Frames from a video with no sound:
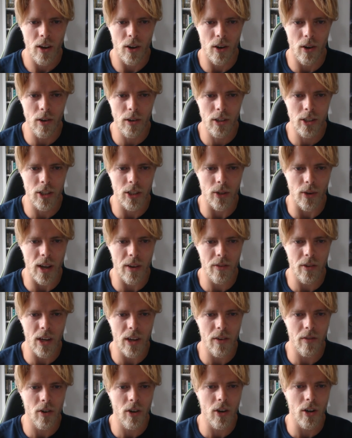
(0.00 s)
Also, have
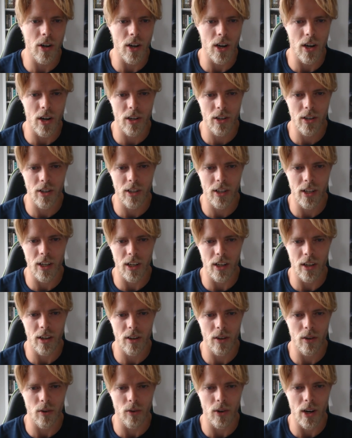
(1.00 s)
you ever gone
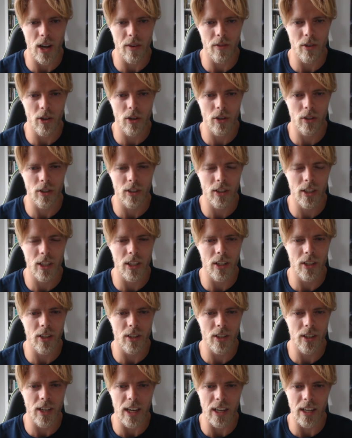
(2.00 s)
hunting, or have you
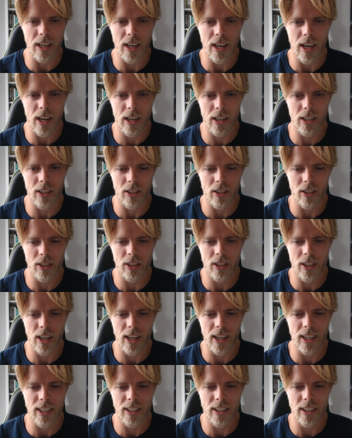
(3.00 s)
considered getting a
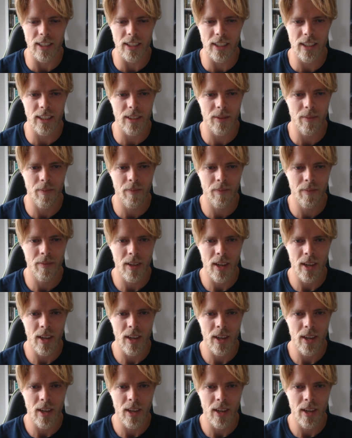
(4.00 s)
hunter's license?